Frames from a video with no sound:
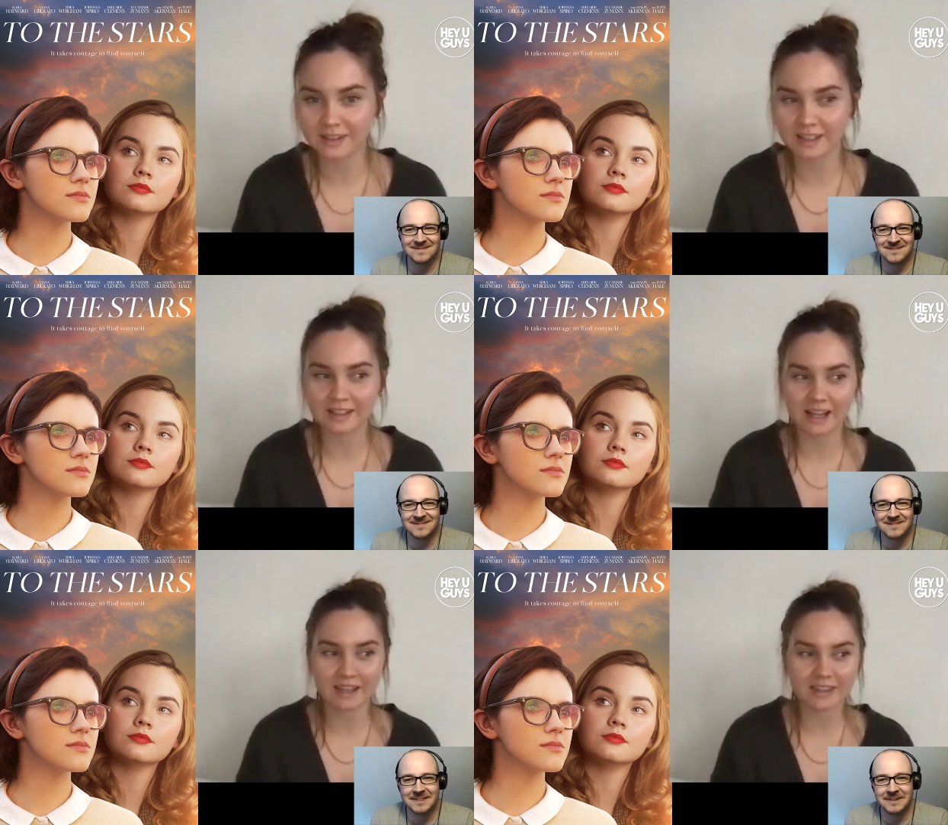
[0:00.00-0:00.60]

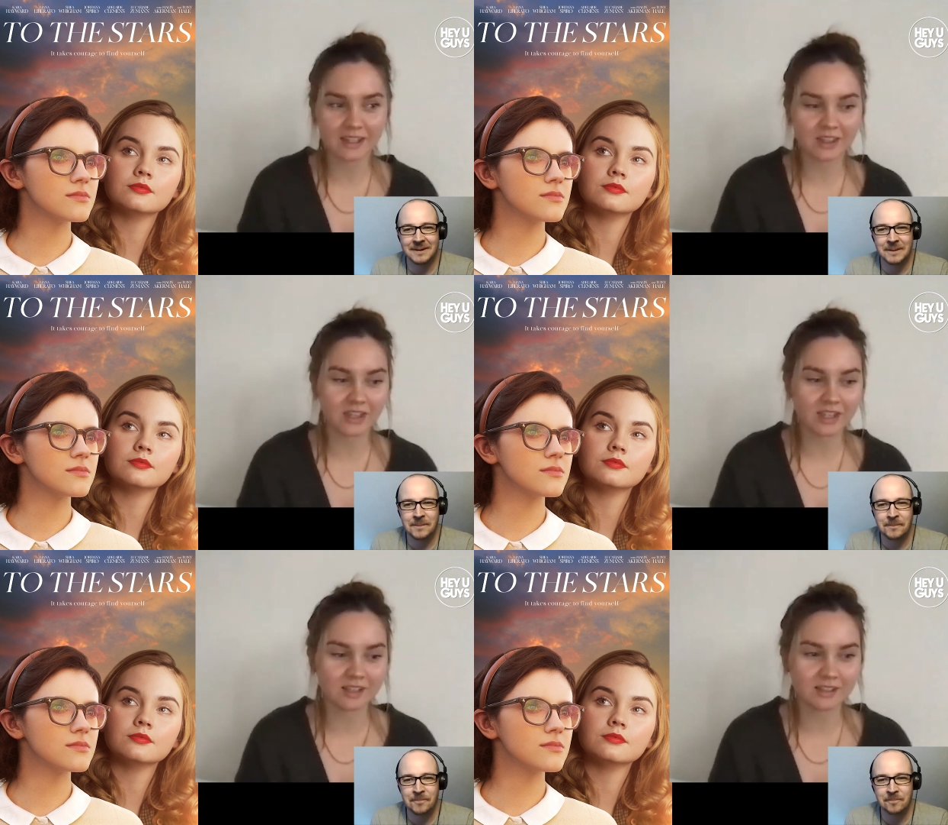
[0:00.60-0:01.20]
Speaker 1: and I think
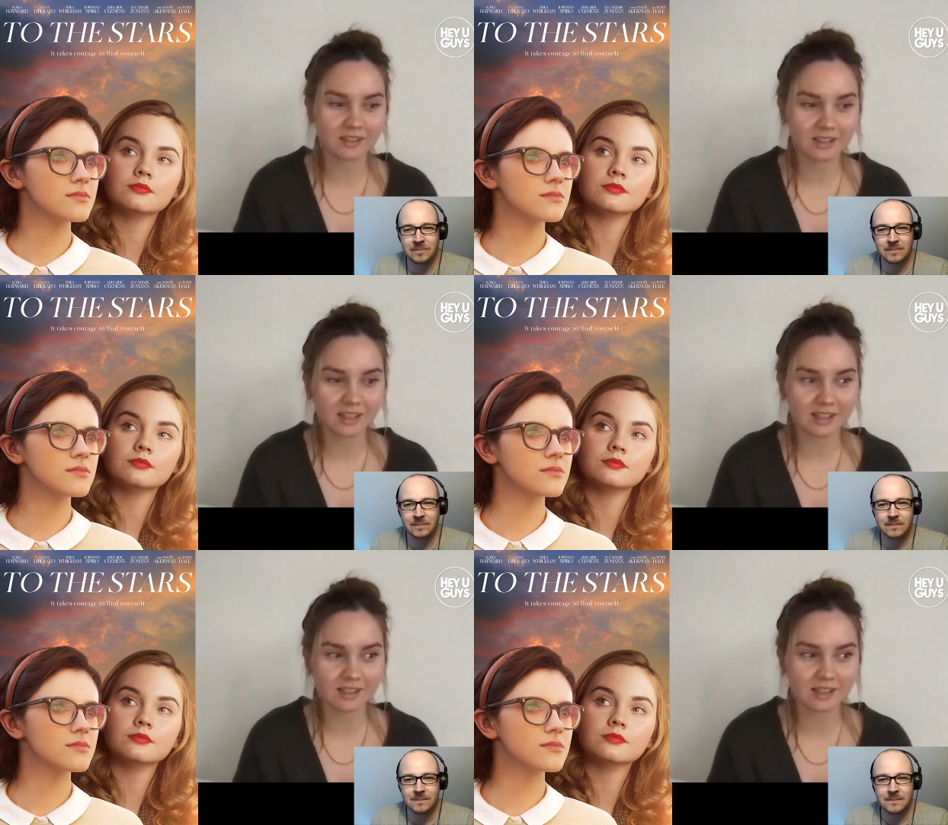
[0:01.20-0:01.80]
that
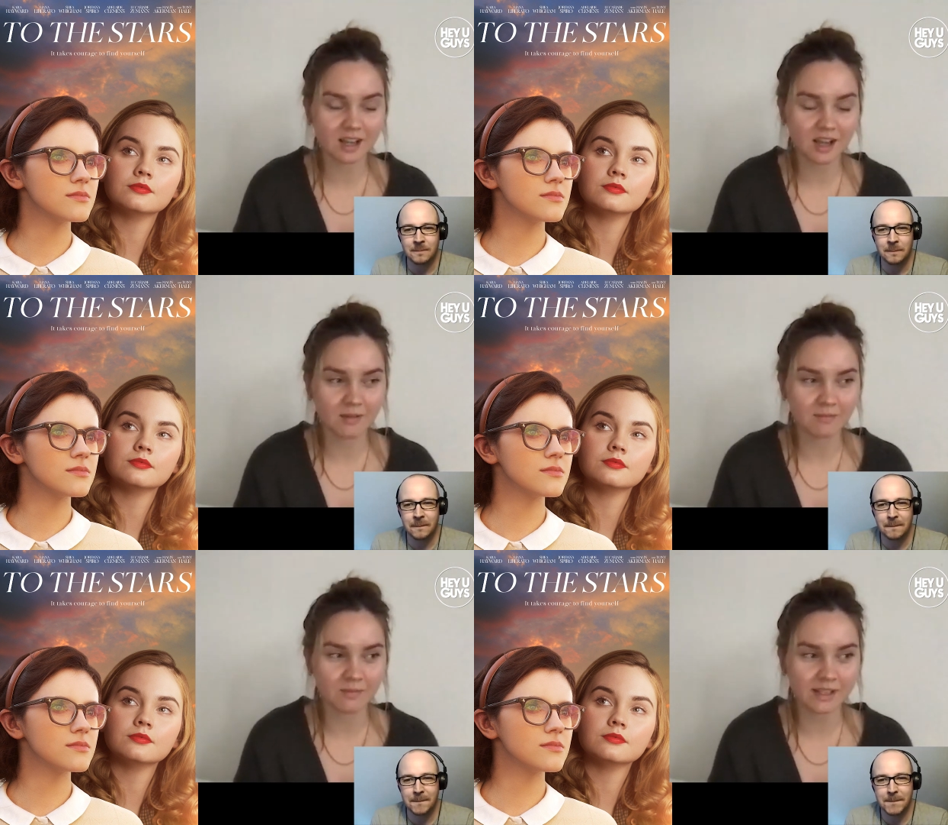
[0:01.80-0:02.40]
it's
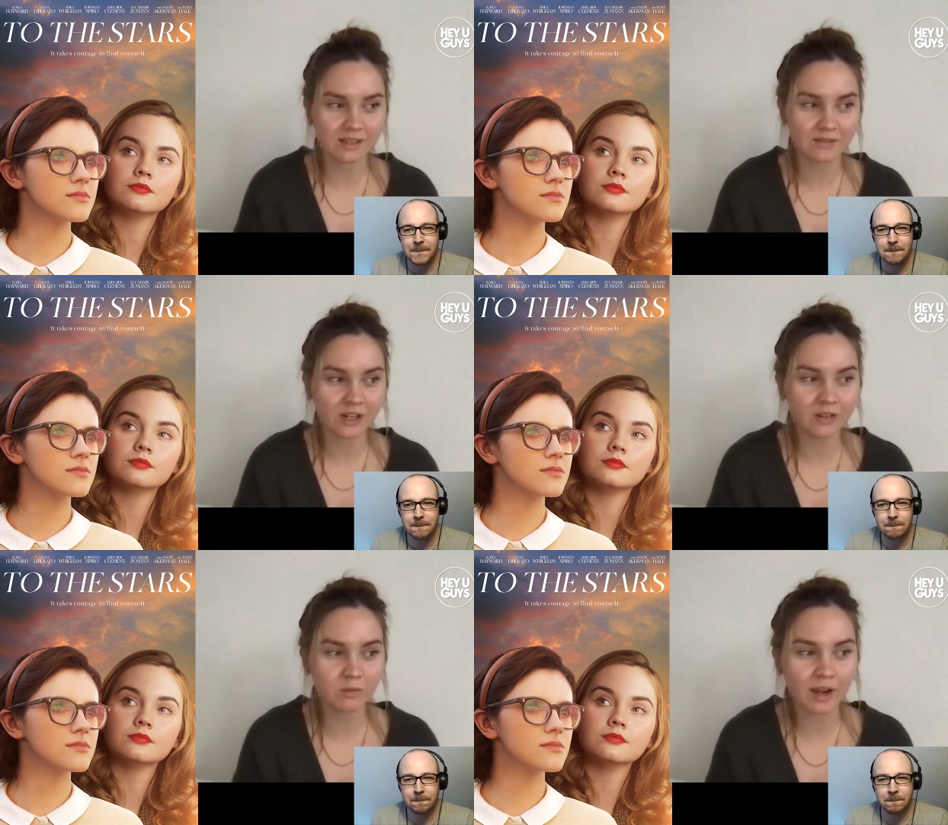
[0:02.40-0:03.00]
um it's
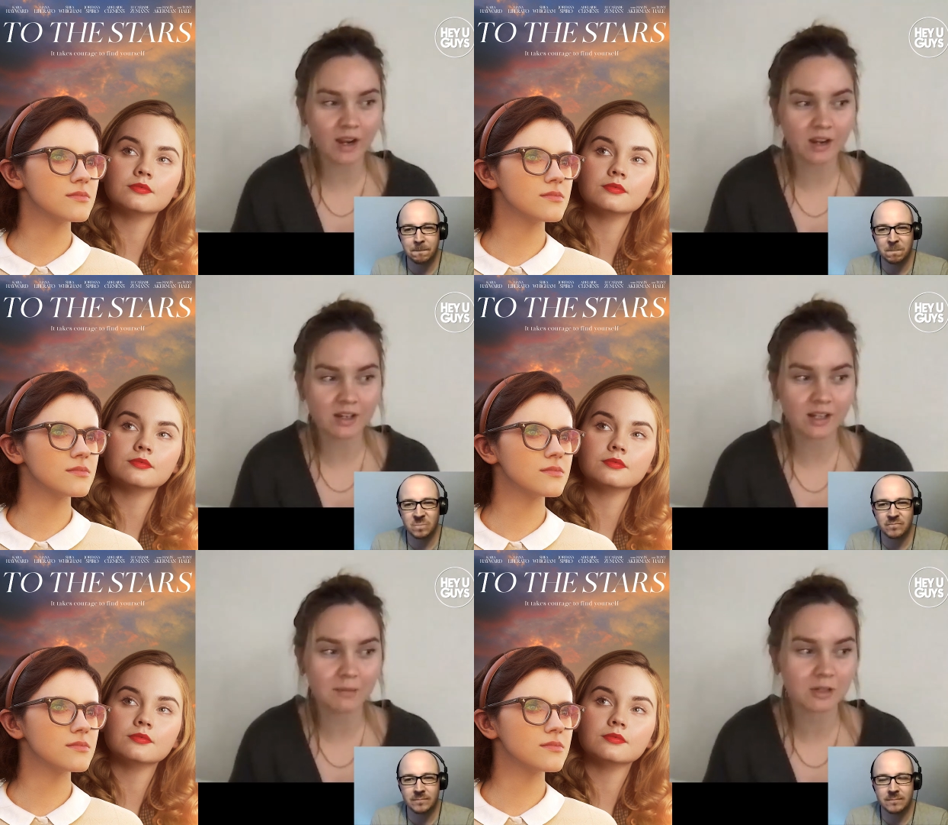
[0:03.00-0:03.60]
very rare
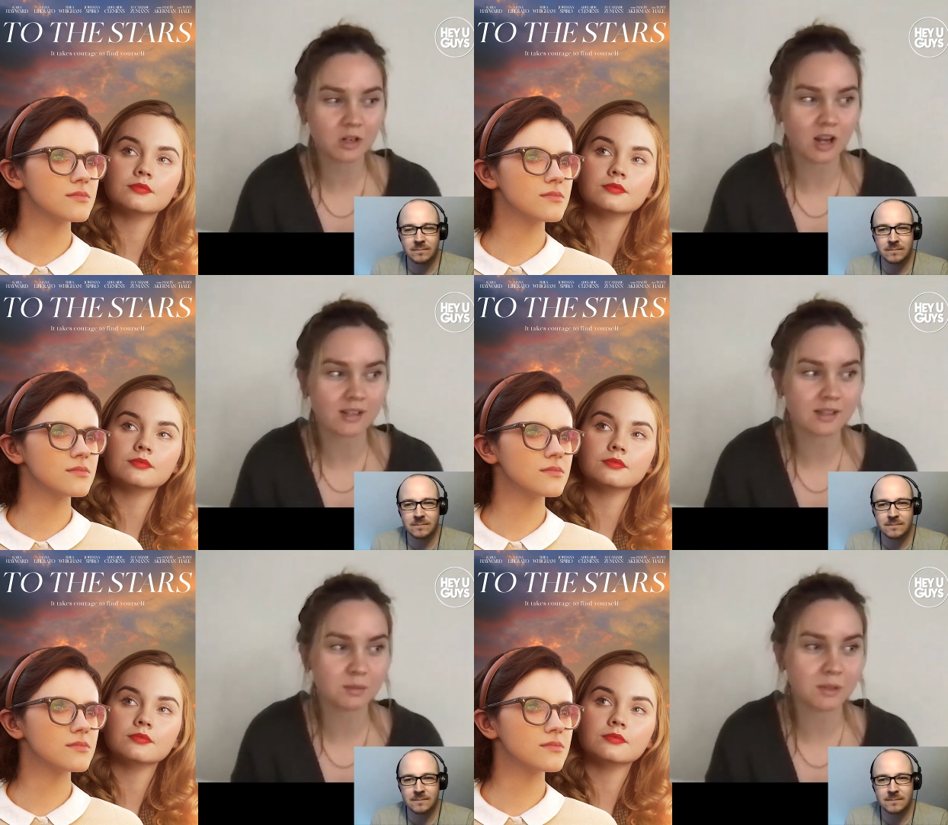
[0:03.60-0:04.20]
to come
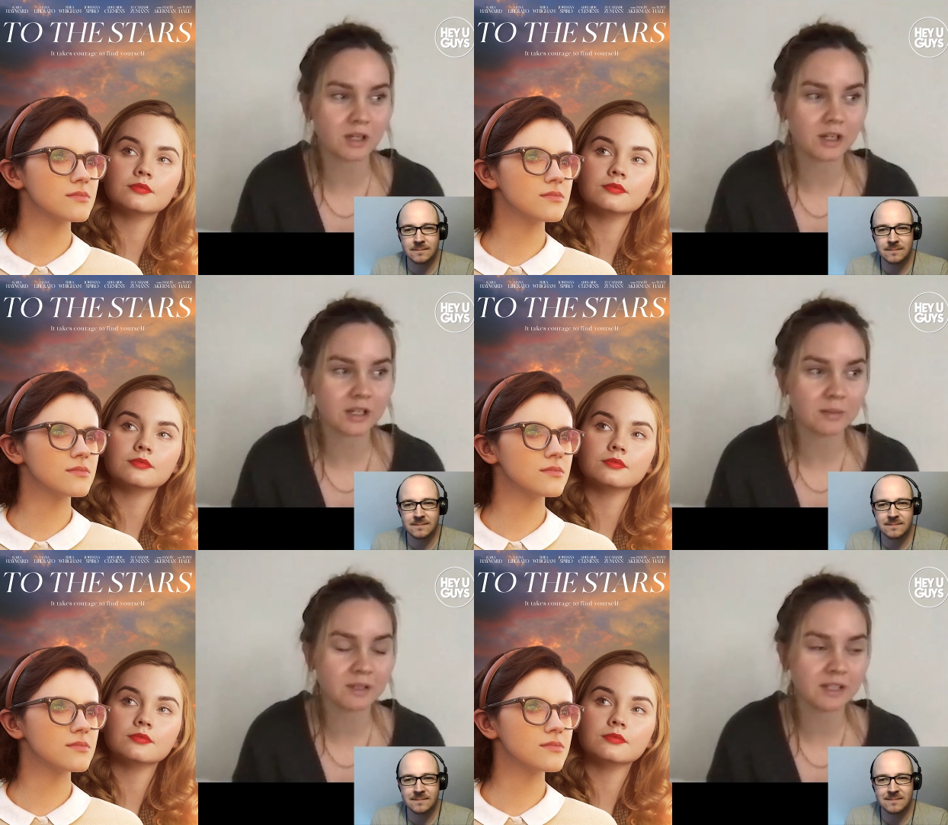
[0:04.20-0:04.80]
across a
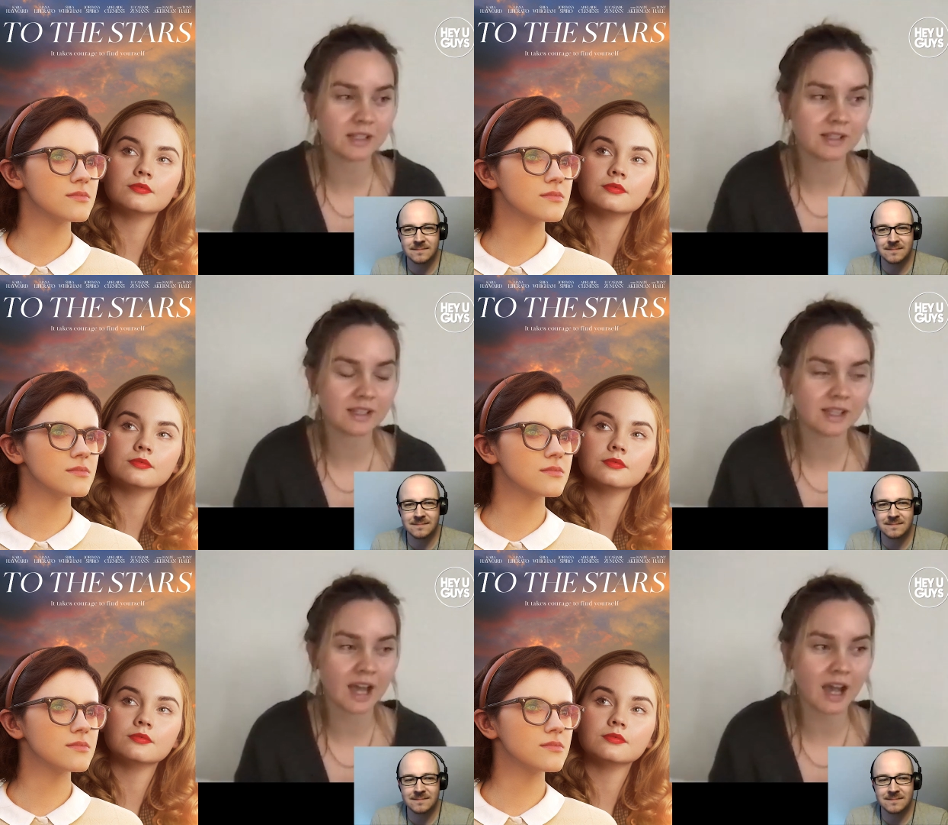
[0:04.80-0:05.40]
period
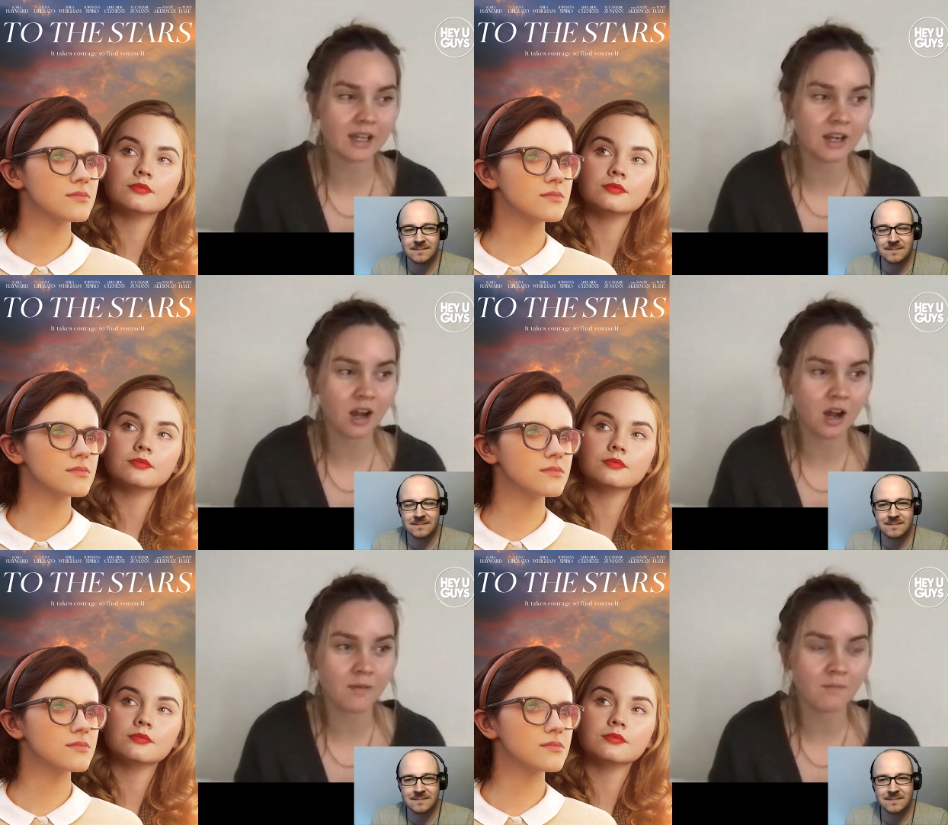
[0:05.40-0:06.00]
piece that
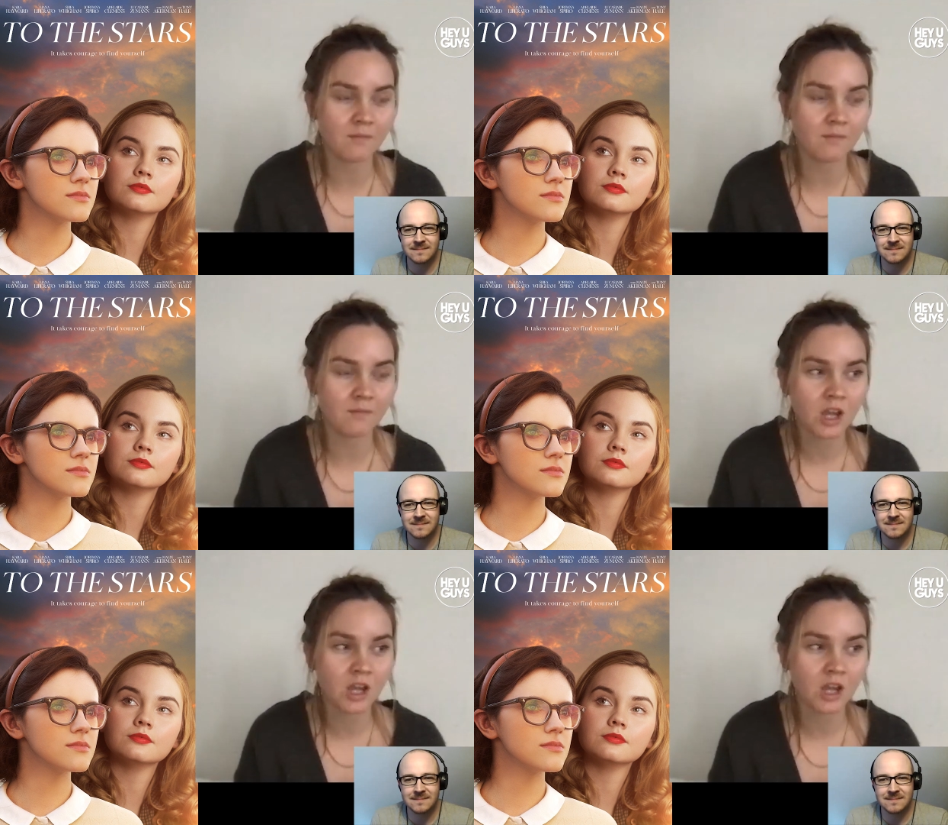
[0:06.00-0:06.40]
um